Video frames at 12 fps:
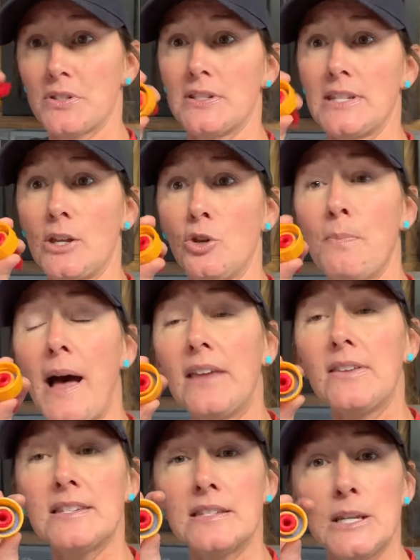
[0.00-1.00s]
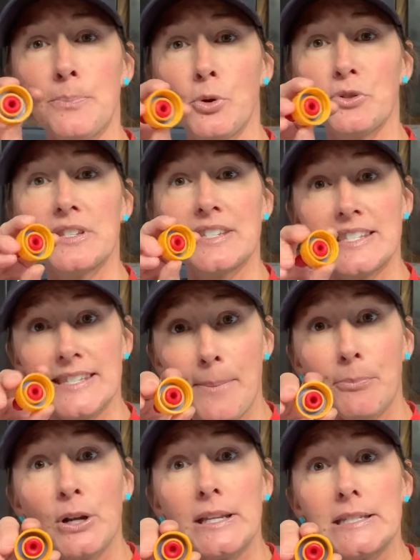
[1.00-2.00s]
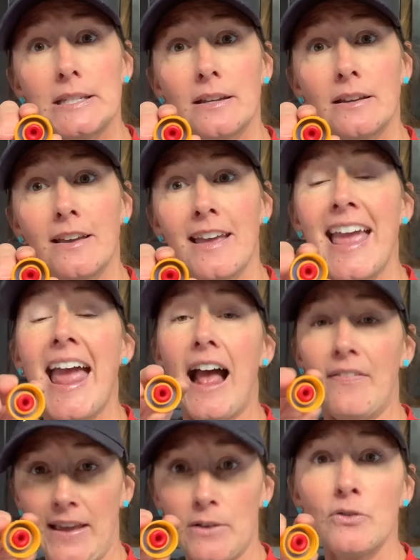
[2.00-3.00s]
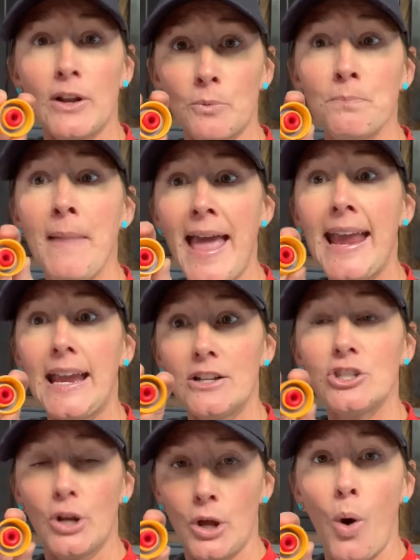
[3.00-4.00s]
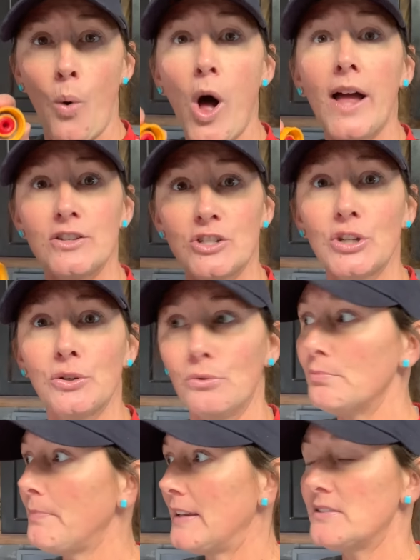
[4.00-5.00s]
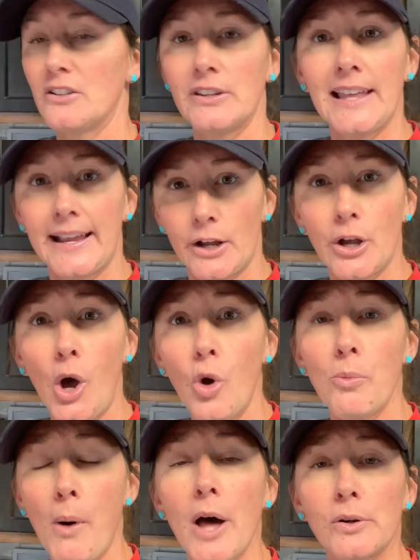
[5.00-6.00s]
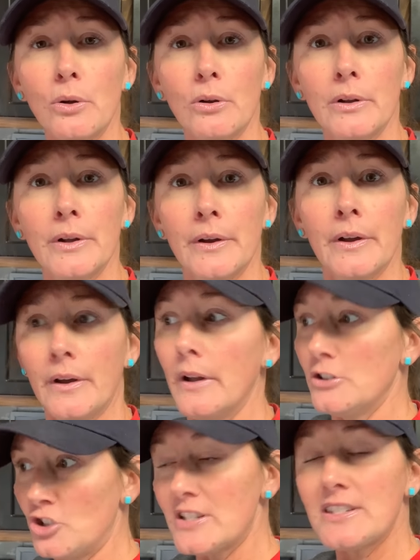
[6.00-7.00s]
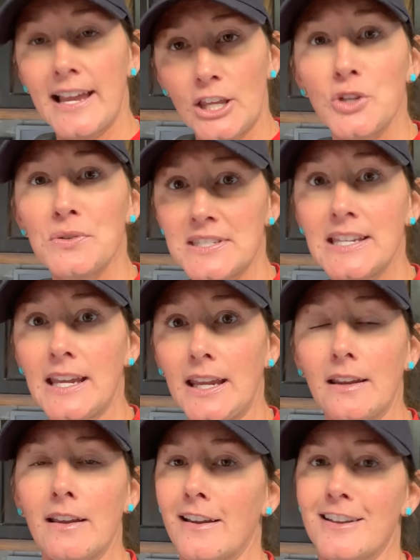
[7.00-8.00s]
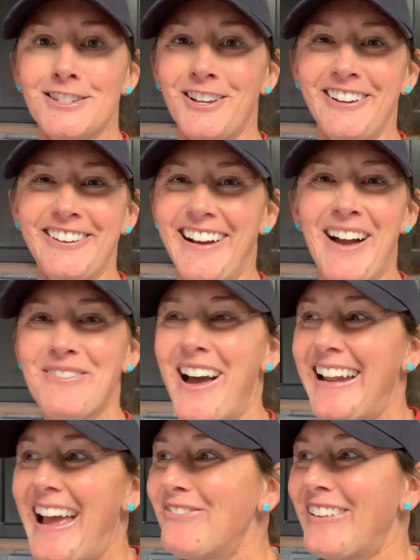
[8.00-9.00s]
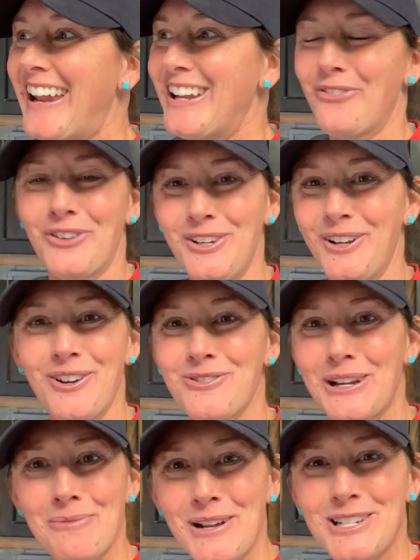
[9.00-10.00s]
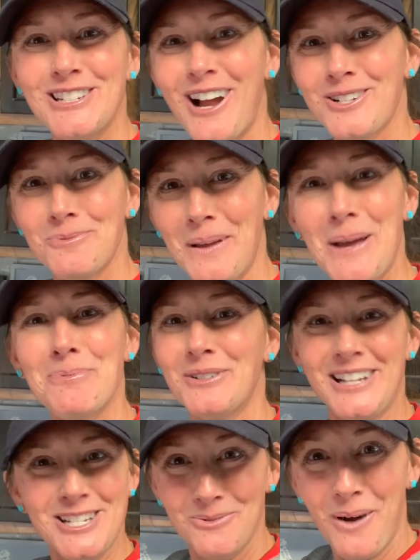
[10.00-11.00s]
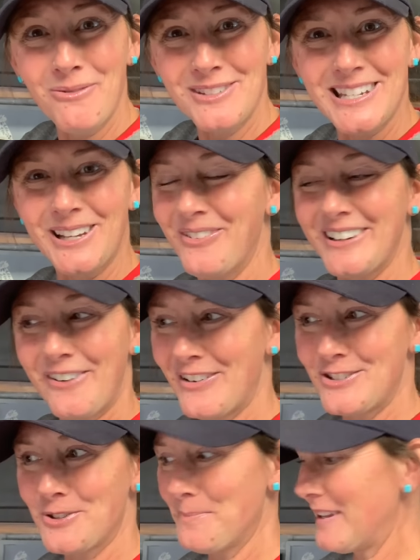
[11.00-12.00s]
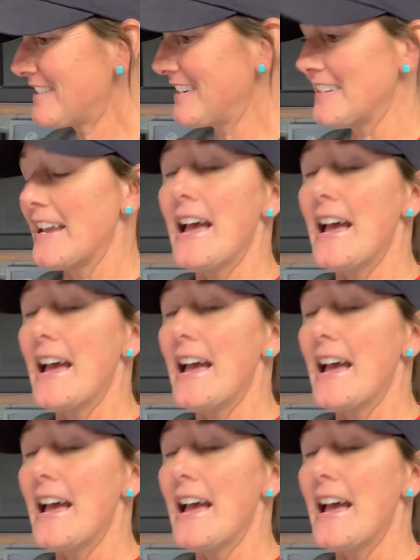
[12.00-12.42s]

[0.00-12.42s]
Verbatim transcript: See, you buy these nipples separate and they, they're made to go on to basically like a Coke bottle, just like you see. So I'm not advocating for you to go drink a bunch of Dr. Pepper unless you want to, whatever, it's your business.